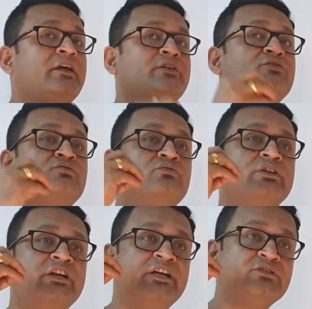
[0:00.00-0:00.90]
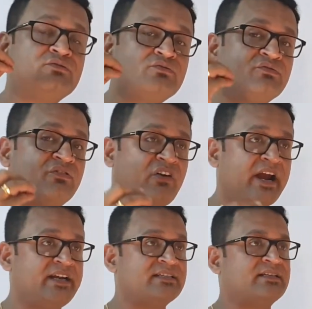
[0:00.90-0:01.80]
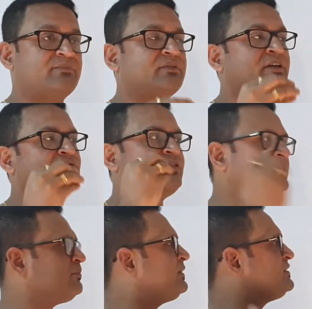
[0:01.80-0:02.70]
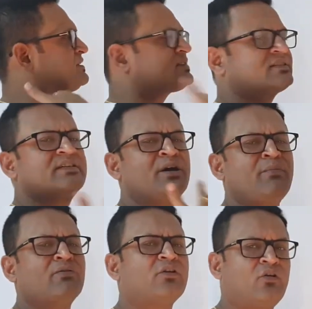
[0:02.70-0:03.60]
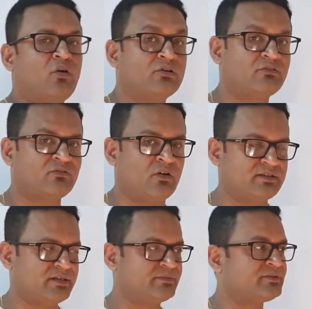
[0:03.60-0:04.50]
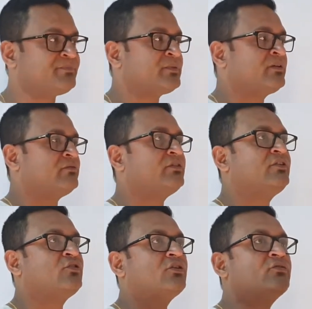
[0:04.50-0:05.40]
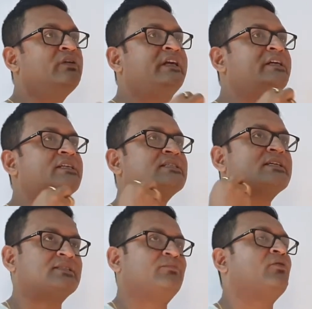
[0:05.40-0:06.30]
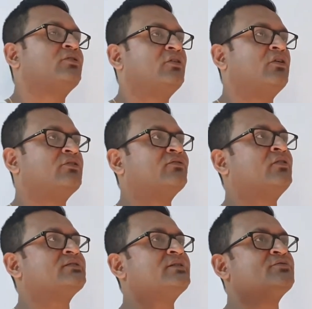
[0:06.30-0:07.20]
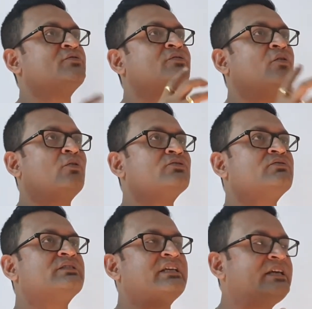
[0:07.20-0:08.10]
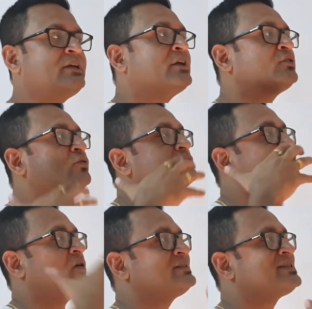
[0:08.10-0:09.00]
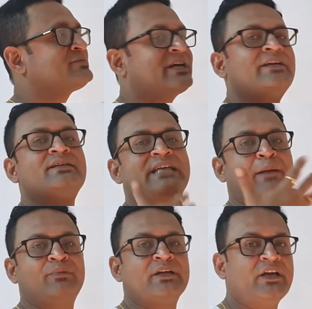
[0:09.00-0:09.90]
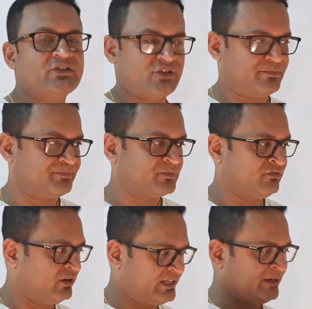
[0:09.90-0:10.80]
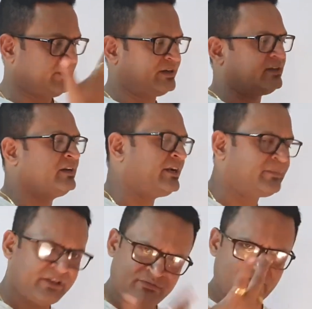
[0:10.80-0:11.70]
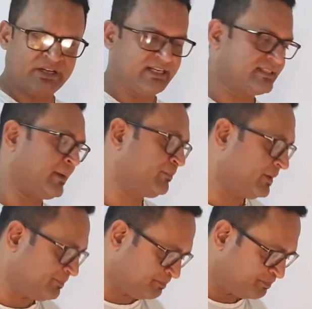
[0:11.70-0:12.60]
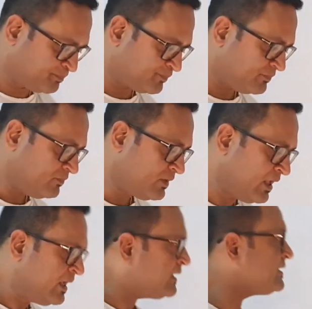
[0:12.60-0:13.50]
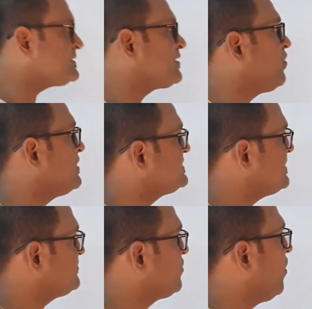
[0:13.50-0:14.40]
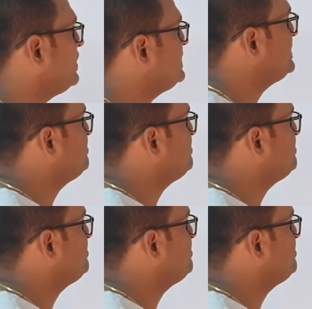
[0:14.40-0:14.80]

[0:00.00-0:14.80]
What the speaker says: You need to find something. We will be discussing about a lot of concepts. We will not only discuss about a lot of concepts, we will also see those concepts and its application. For that matter, let me give you an example. There is a concept called